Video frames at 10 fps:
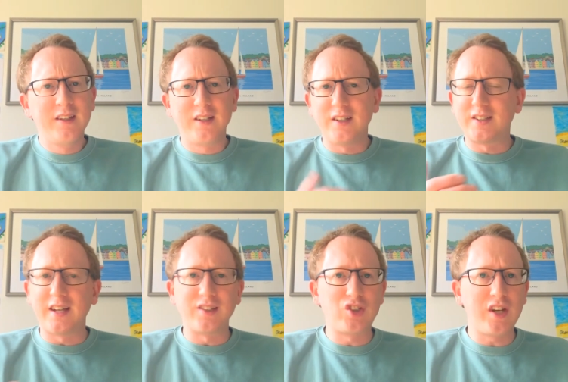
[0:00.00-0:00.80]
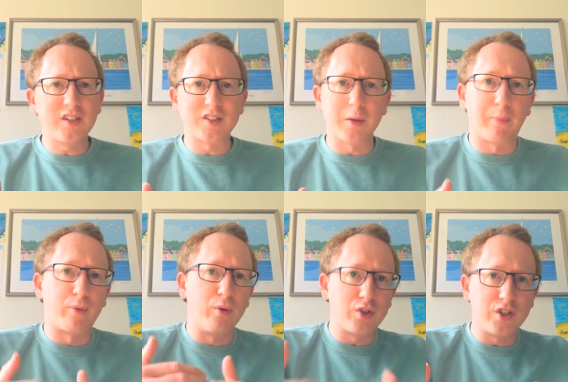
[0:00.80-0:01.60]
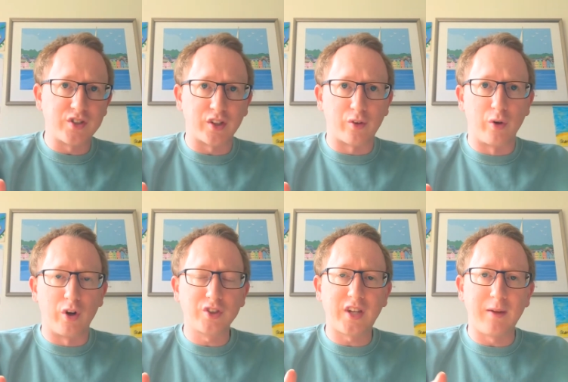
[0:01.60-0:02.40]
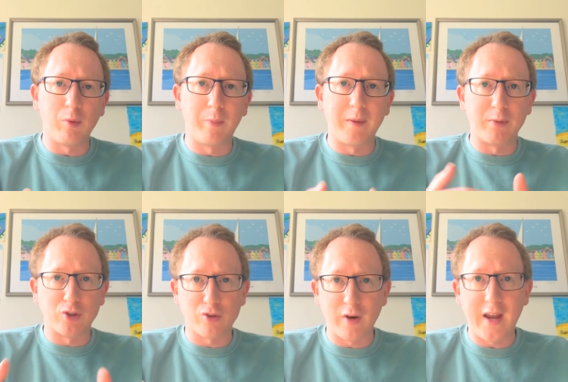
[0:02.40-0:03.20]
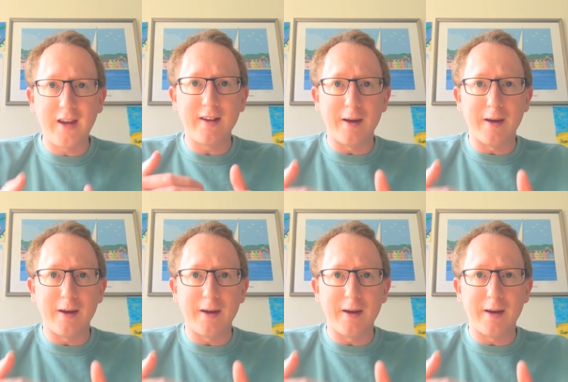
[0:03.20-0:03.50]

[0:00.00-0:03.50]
You see, as Jesus approaches the cross, he will be betrayed,